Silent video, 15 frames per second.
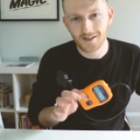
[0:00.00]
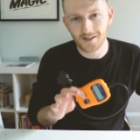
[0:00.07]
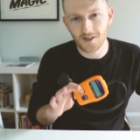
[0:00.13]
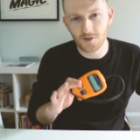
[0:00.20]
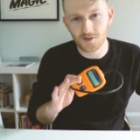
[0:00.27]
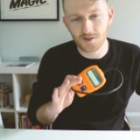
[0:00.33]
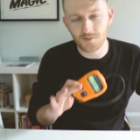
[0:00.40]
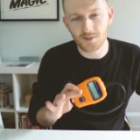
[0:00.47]
you
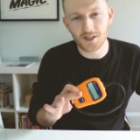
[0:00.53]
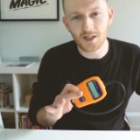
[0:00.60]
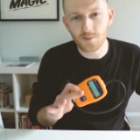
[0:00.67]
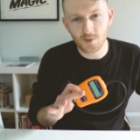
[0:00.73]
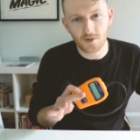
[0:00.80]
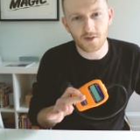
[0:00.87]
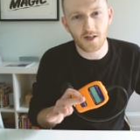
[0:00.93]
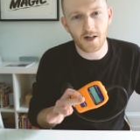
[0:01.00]
know some
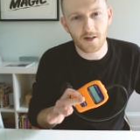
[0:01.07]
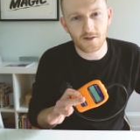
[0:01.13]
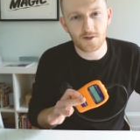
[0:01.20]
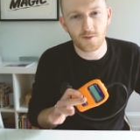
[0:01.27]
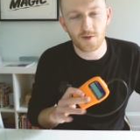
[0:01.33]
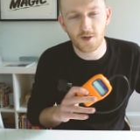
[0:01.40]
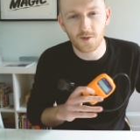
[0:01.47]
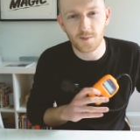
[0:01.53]
deeper
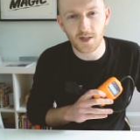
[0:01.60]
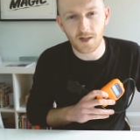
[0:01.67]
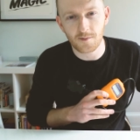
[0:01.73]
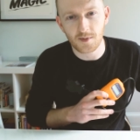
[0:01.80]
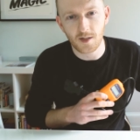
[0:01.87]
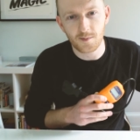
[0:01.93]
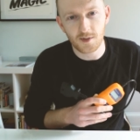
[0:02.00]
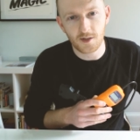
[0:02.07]
layers with your
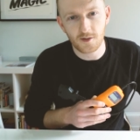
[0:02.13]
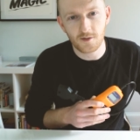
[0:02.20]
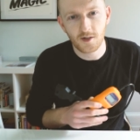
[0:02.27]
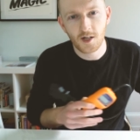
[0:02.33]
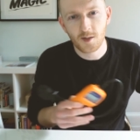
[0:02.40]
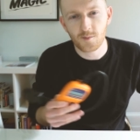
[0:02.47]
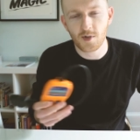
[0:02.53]
BMW,